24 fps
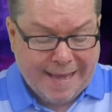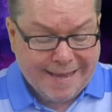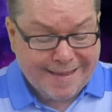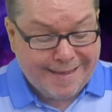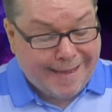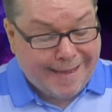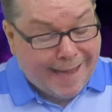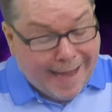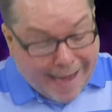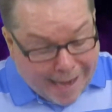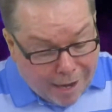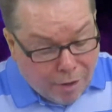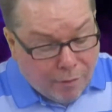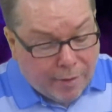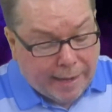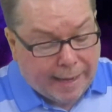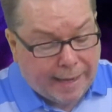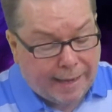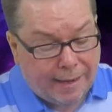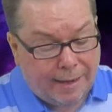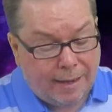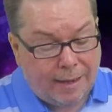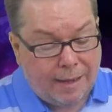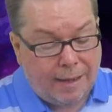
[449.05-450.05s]

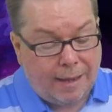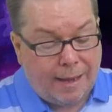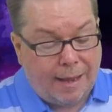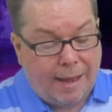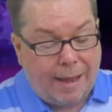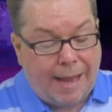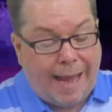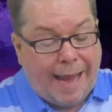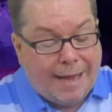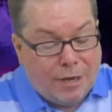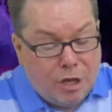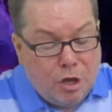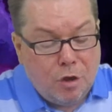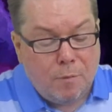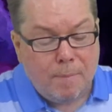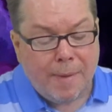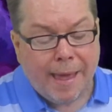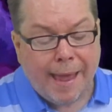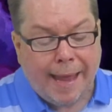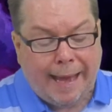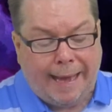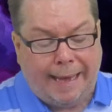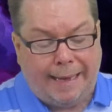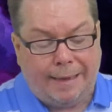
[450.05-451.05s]
caring, and
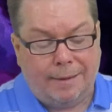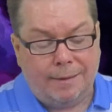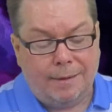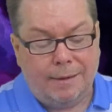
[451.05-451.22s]
humane,